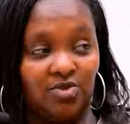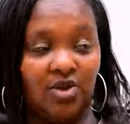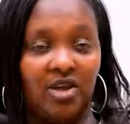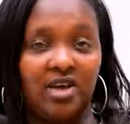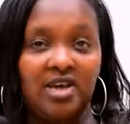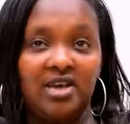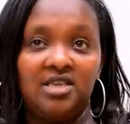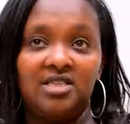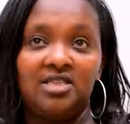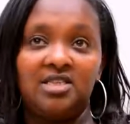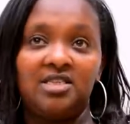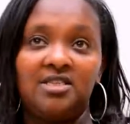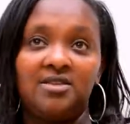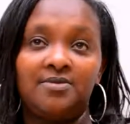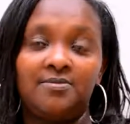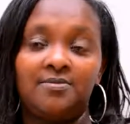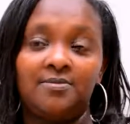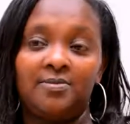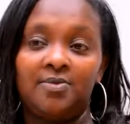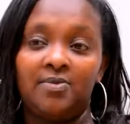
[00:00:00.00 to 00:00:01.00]
to 8
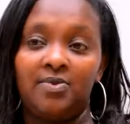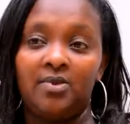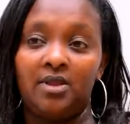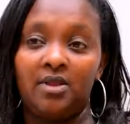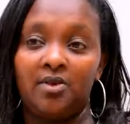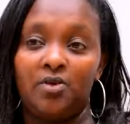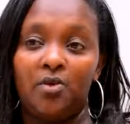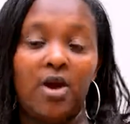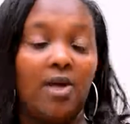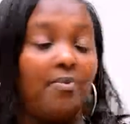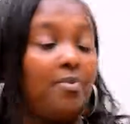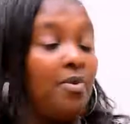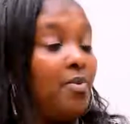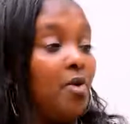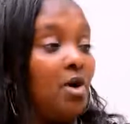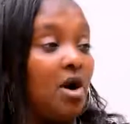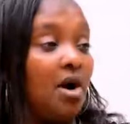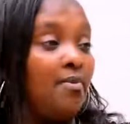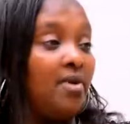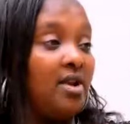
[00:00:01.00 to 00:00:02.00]
where
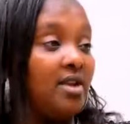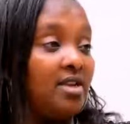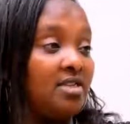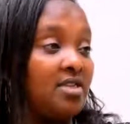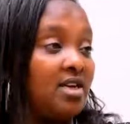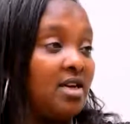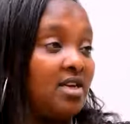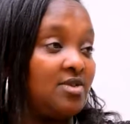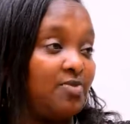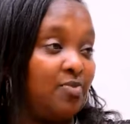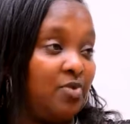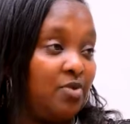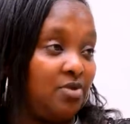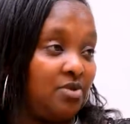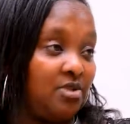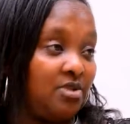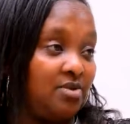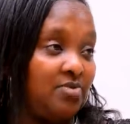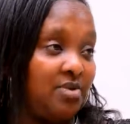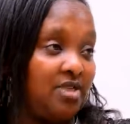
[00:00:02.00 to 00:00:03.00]
people come and discuss
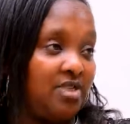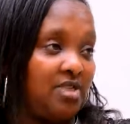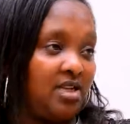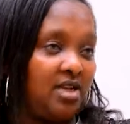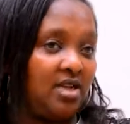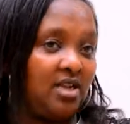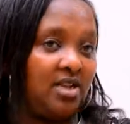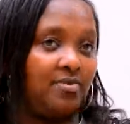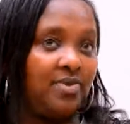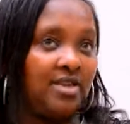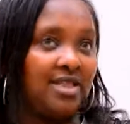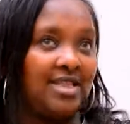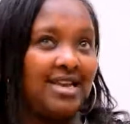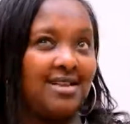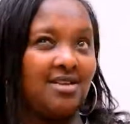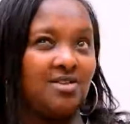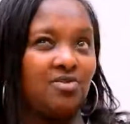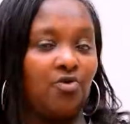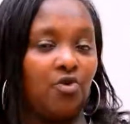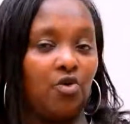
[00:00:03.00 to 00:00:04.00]
books, basically. But that
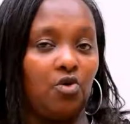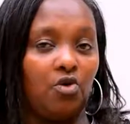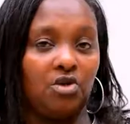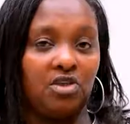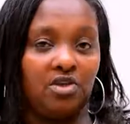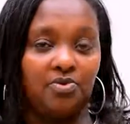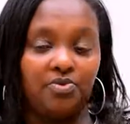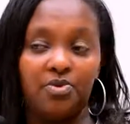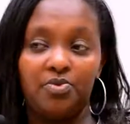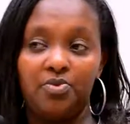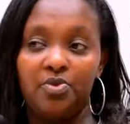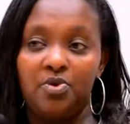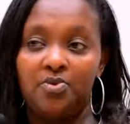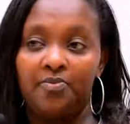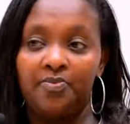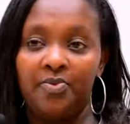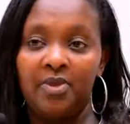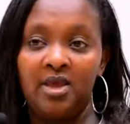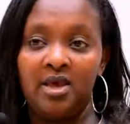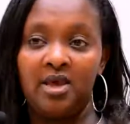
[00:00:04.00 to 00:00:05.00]
is for older people.
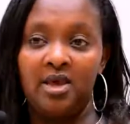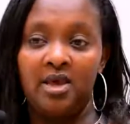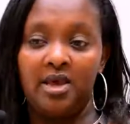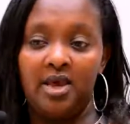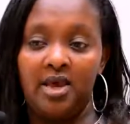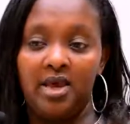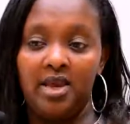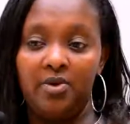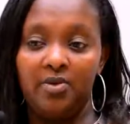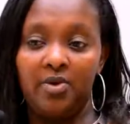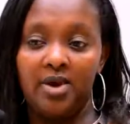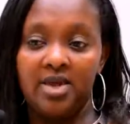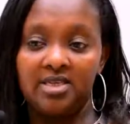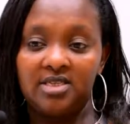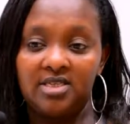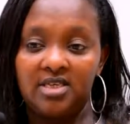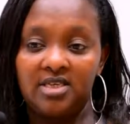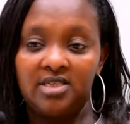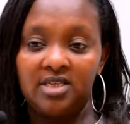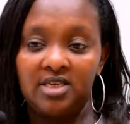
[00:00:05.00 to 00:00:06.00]
And we are
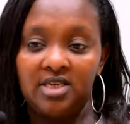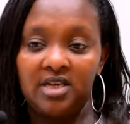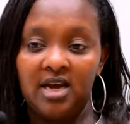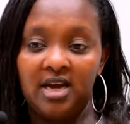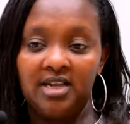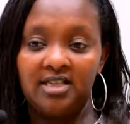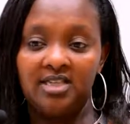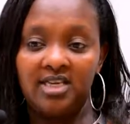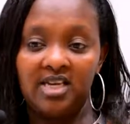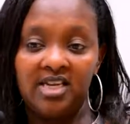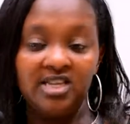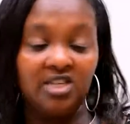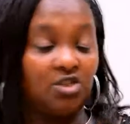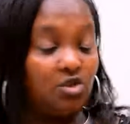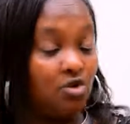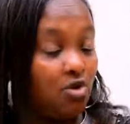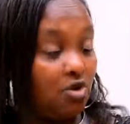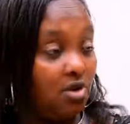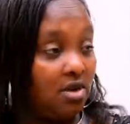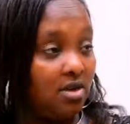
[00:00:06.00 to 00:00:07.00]
starting a teens
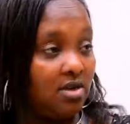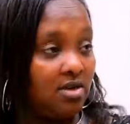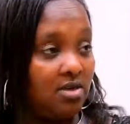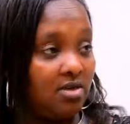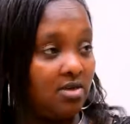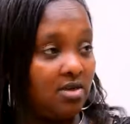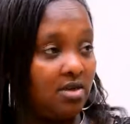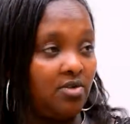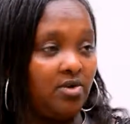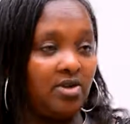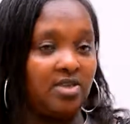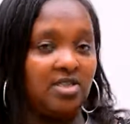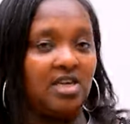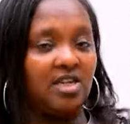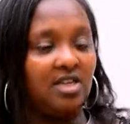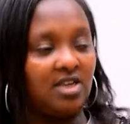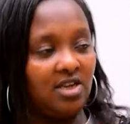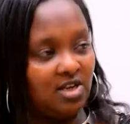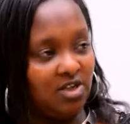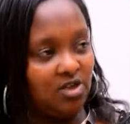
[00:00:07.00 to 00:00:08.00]
talk and we are
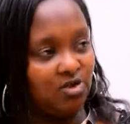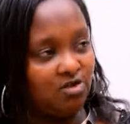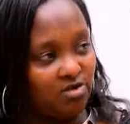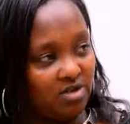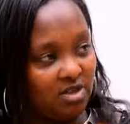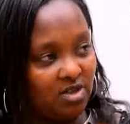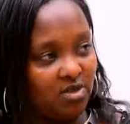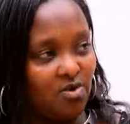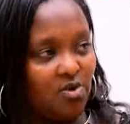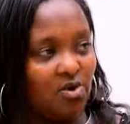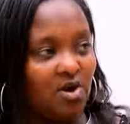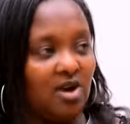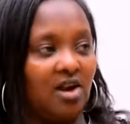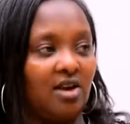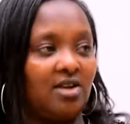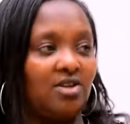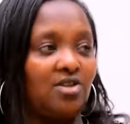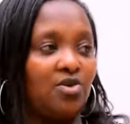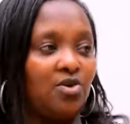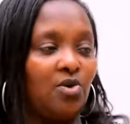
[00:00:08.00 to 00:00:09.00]
starting a children's
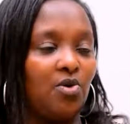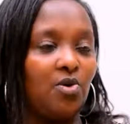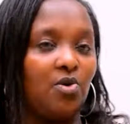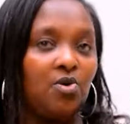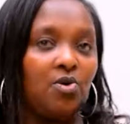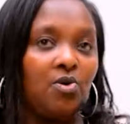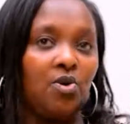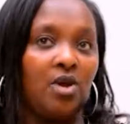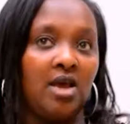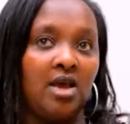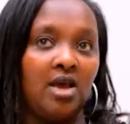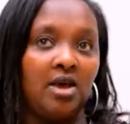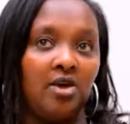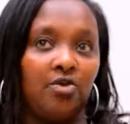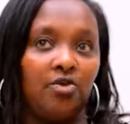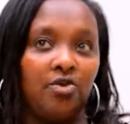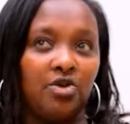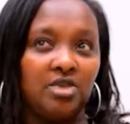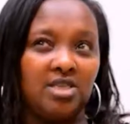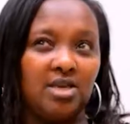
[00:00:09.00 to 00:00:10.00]
corner. So
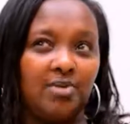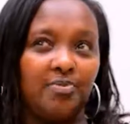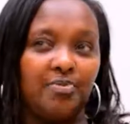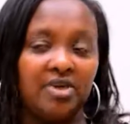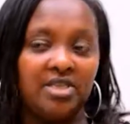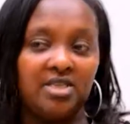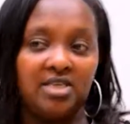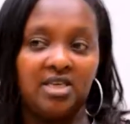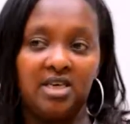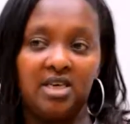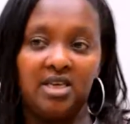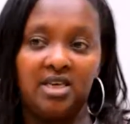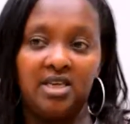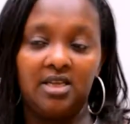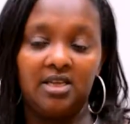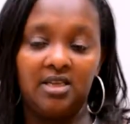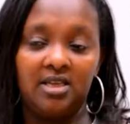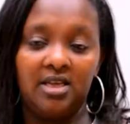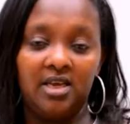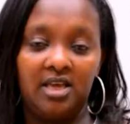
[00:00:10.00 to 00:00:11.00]
those are basically
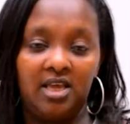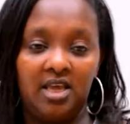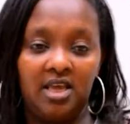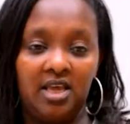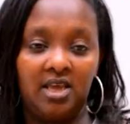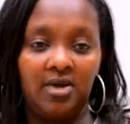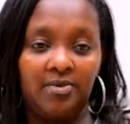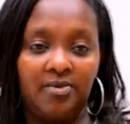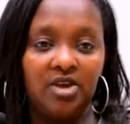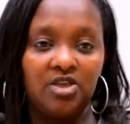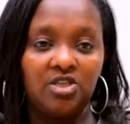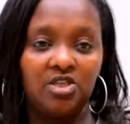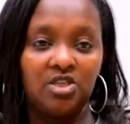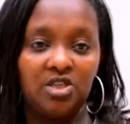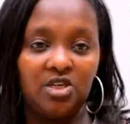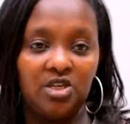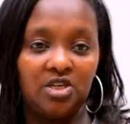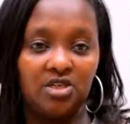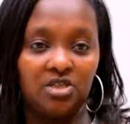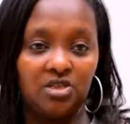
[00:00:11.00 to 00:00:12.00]
the key major
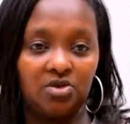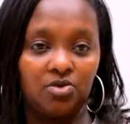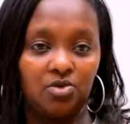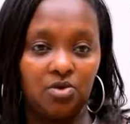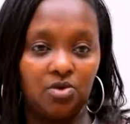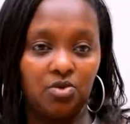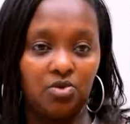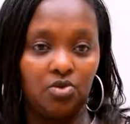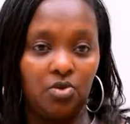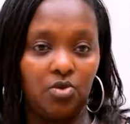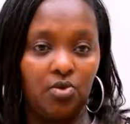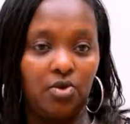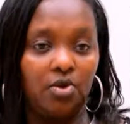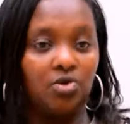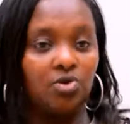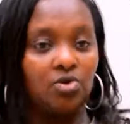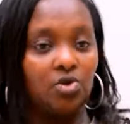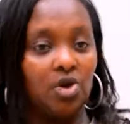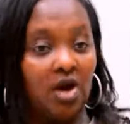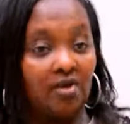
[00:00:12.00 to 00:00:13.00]
things that we do. We
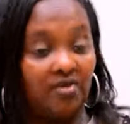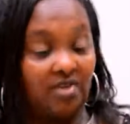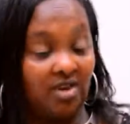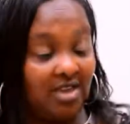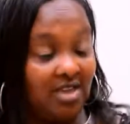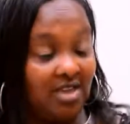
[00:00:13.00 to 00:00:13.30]
also have a